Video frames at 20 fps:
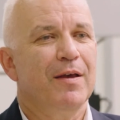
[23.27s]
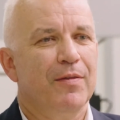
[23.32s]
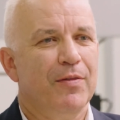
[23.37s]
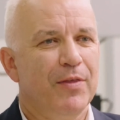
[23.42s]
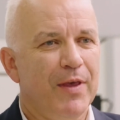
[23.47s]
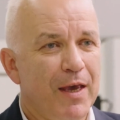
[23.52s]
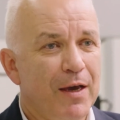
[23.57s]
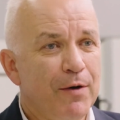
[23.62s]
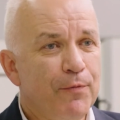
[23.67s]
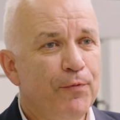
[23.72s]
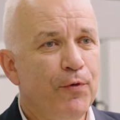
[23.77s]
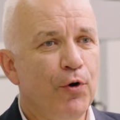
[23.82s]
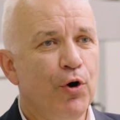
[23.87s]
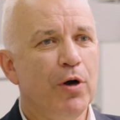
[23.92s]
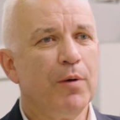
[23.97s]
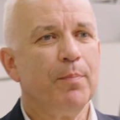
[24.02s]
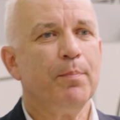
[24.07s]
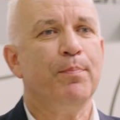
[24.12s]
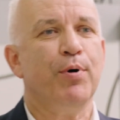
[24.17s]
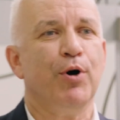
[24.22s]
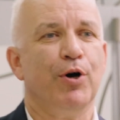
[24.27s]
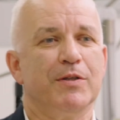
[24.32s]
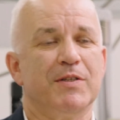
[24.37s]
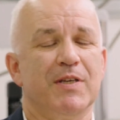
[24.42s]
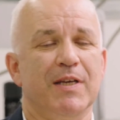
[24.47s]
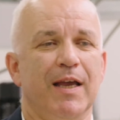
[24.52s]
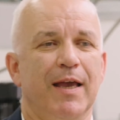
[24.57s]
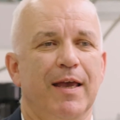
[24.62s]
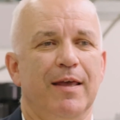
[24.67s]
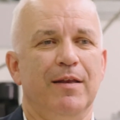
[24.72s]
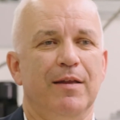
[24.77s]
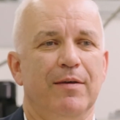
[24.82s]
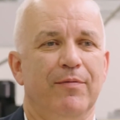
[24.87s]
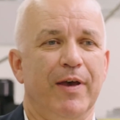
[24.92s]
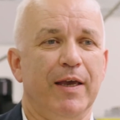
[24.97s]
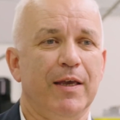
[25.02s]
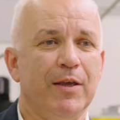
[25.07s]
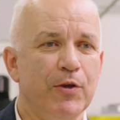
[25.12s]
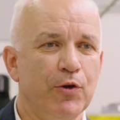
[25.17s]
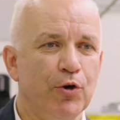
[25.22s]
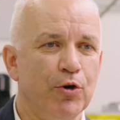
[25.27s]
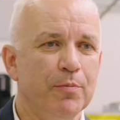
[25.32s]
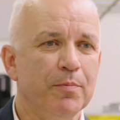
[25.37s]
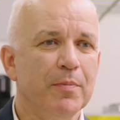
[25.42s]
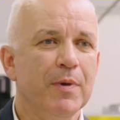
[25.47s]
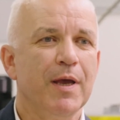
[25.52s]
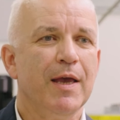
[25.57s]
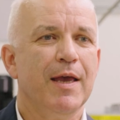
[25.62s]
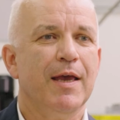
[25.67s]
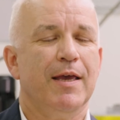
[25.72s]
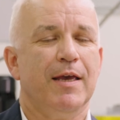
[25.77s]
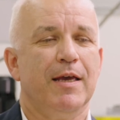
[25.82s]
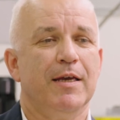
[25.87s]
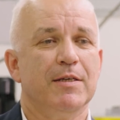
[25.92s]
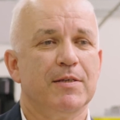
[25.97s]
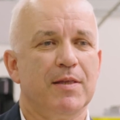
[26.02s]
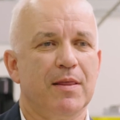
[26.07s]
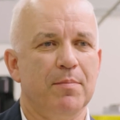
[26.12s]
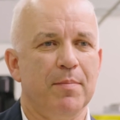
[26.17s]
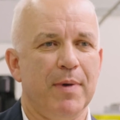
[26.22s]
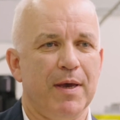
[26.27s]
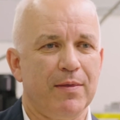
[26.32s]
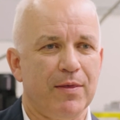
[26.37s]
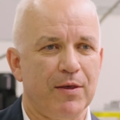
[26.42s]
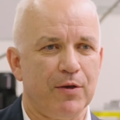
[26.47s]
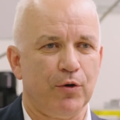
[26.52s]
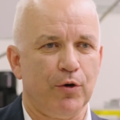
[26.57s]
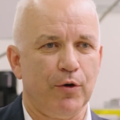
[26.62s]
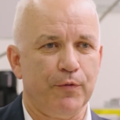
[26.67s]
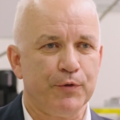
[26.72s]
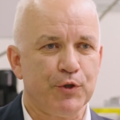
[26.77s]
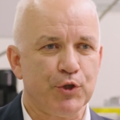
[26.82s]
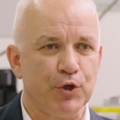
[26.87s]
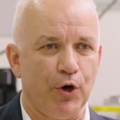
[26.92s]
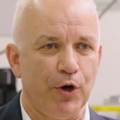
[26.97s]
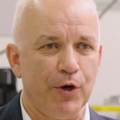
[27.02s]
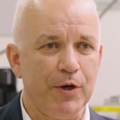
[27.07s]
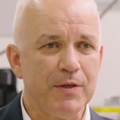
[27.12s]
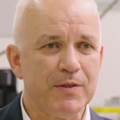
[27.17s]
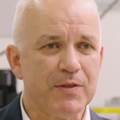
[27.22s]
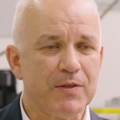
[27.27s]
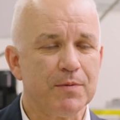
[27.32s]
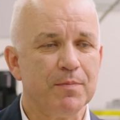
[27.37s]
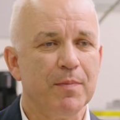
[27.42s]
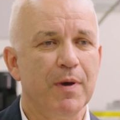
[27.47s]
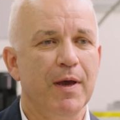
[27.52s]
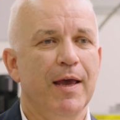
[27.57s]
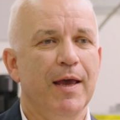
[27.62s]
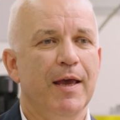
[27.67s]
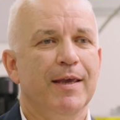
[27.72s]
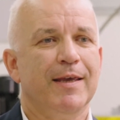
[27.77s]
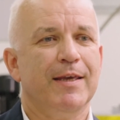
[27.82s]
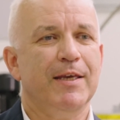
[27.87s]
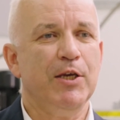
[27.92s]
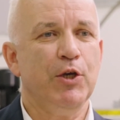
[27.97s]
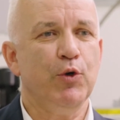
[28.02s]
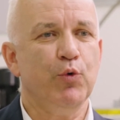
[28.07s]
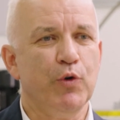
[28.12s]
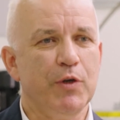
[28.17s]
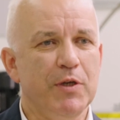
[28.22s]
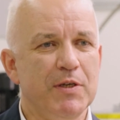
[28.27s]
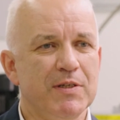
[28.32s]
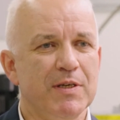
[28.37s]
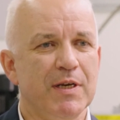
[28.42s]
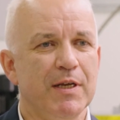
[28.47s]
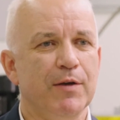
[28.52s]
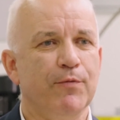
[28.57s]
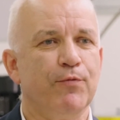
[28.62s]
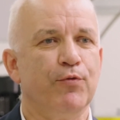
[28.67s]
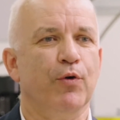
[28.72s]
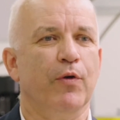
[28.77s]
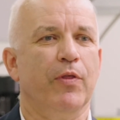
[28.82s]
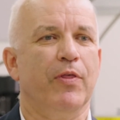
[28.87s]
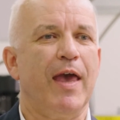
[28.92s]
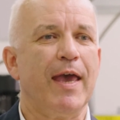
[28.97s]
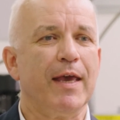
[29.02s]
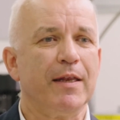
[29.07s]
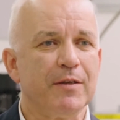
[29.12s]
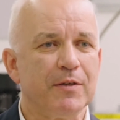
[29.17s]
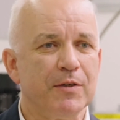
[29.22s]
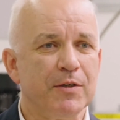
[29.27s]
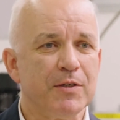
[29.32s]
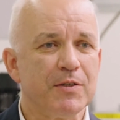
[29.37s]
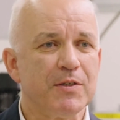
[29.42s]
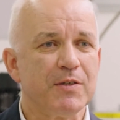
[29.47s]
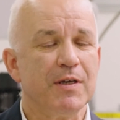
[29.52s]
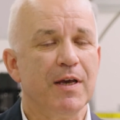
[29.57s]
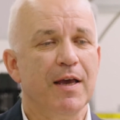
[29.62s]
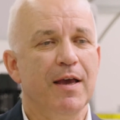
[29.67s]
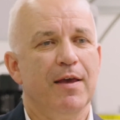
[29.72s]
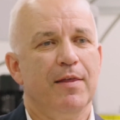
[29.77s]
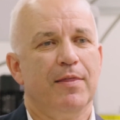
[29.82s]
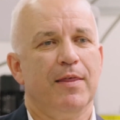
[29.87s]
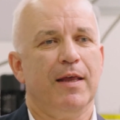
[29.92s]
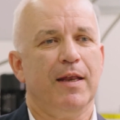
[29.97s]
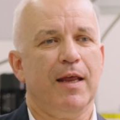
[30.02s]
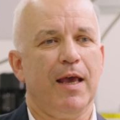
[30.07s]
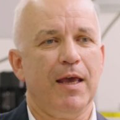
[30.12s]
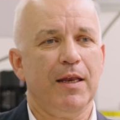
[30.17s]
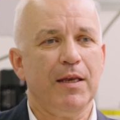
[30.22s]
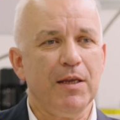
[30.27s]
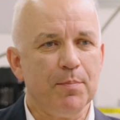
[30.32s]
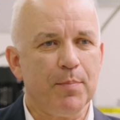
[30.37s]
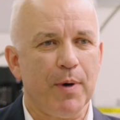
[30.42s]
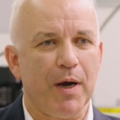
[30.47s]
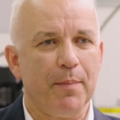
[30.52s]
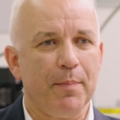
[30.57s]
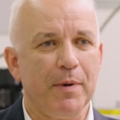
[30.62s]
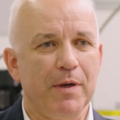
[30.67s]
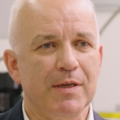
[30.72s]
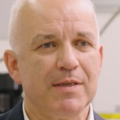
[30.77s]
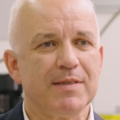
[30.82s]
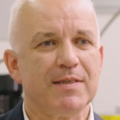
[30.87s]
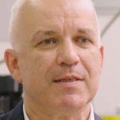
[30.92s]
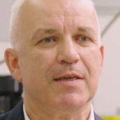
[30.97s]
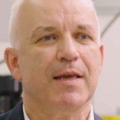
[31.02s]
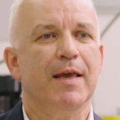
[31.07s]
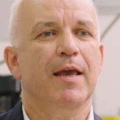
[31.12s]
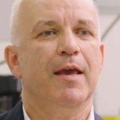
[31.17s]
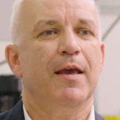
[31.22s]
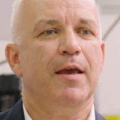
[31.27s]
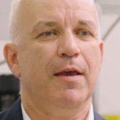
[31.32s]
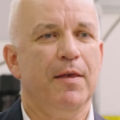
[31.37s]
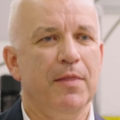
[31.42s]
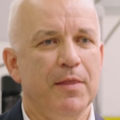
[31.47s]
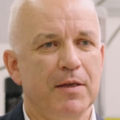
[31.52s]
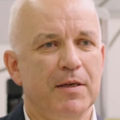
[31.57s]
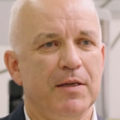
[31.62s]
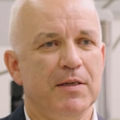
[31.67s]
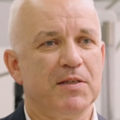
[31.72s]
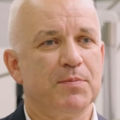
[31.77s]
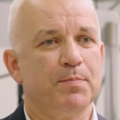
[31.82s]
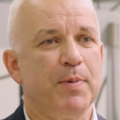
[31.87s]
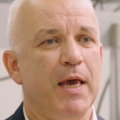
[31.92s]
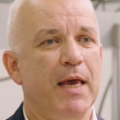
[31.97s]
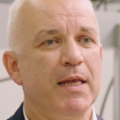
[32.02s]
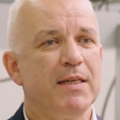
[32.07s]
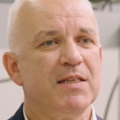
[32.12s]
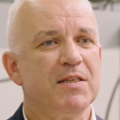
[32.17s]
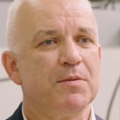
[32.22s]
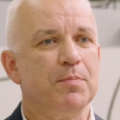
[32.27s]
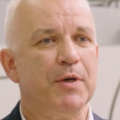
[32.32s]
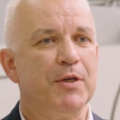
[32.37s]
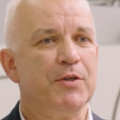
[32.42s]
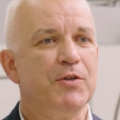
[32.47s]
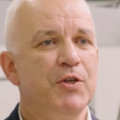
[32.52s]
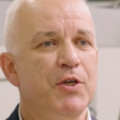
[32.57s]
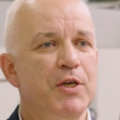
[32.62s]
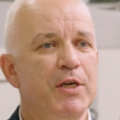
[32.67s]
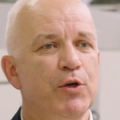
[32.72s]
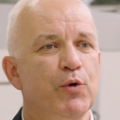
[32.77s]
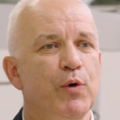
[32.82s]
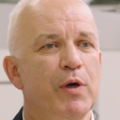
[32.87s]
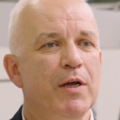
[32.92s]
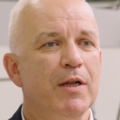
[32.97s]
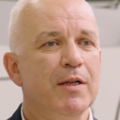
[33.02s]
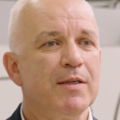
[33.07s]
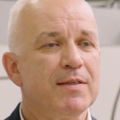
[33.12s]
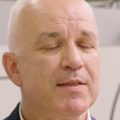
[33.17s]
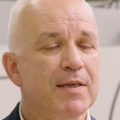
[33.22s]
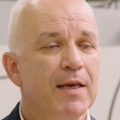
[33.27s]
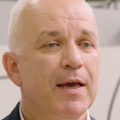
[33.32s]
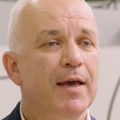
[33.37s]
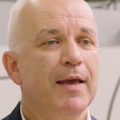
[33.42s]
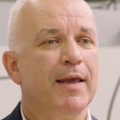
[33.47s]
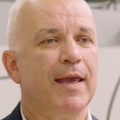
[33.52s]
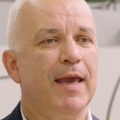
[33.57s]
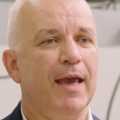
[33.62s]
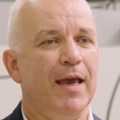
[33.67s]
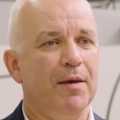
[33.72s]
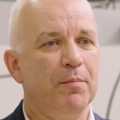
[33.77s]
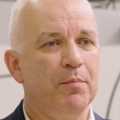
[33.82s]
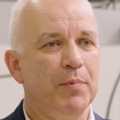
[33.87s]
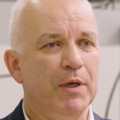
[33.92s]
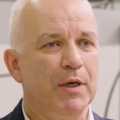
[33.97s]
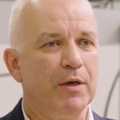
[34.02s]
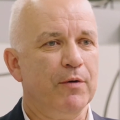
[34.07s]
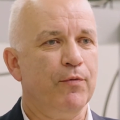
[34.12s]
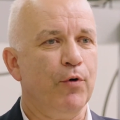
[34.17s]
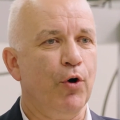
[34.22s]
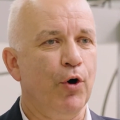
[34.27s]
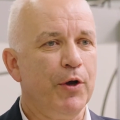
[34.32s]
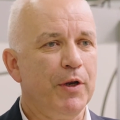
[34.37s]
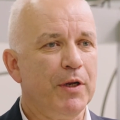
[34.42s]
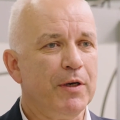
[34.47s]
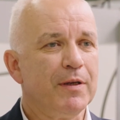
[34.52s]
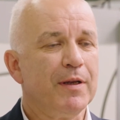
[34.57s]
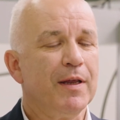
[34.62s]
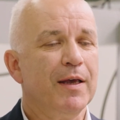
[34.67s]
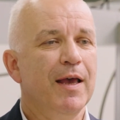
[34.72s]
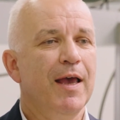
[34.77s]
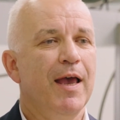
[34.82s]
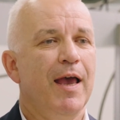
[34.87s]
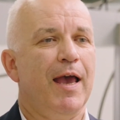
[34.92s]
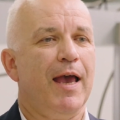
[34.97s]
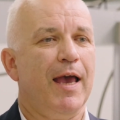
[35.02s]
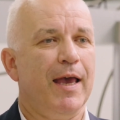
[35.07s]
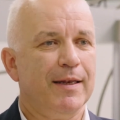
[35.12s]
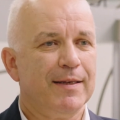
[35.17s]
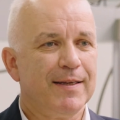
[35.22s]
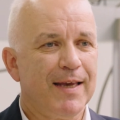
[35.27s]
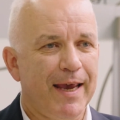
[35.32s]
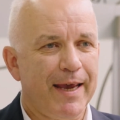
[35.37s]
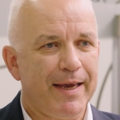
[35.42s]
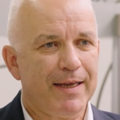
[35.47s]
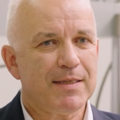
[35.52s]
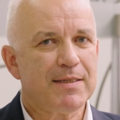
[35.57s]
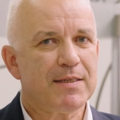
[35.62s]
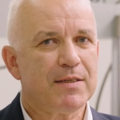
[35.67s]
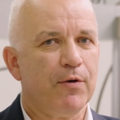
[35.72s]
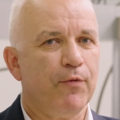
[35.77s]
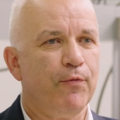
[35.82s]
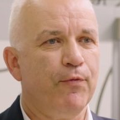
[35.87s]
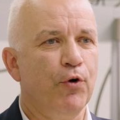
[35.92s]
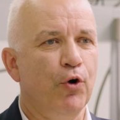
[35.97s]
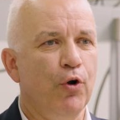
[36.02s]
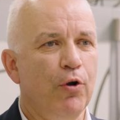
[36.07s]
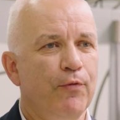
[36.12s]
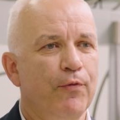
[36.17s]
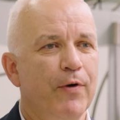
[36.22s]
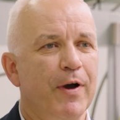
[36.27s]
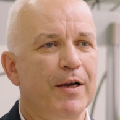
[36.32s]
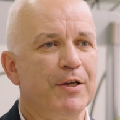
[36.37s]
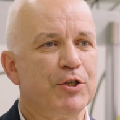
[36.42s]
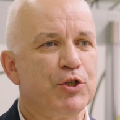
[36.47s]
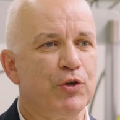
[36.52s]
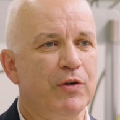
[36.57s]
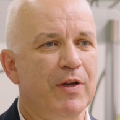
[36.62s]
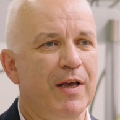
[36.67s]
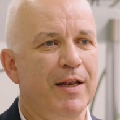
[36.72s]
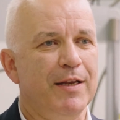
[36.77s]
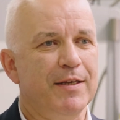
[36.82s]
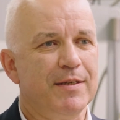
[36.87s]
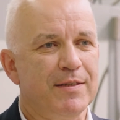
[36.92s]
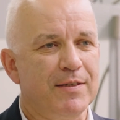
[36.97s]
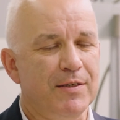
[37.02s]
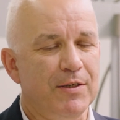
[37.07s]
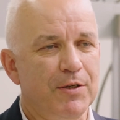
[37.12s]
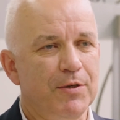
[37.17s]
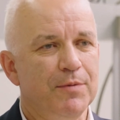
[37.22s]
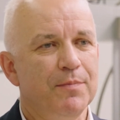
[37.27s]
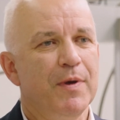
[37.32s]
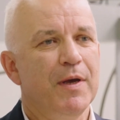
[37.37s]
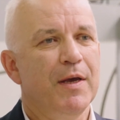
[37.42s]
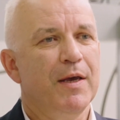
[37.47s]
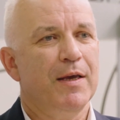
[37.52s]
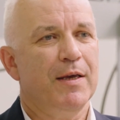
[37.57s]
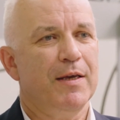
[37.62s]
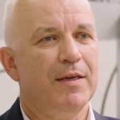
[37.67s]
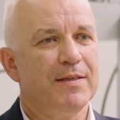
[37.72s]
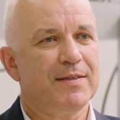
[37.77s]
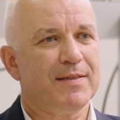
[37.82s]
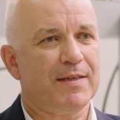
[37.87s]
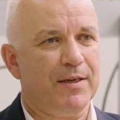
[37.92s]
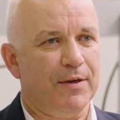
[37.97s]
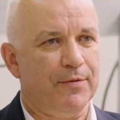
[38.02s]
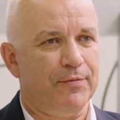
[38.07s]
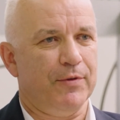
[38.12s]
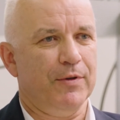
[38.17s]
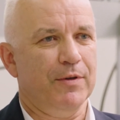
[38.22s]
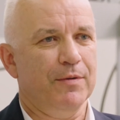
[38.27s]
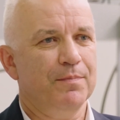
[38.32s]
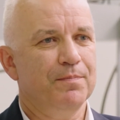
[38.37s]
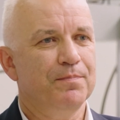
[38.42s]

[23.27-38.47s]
Therefore, potting under vacuum is the method of choice. Key reasoning for that is that any bubbles in the dispensed materials can be avoided and hence full functionality is given.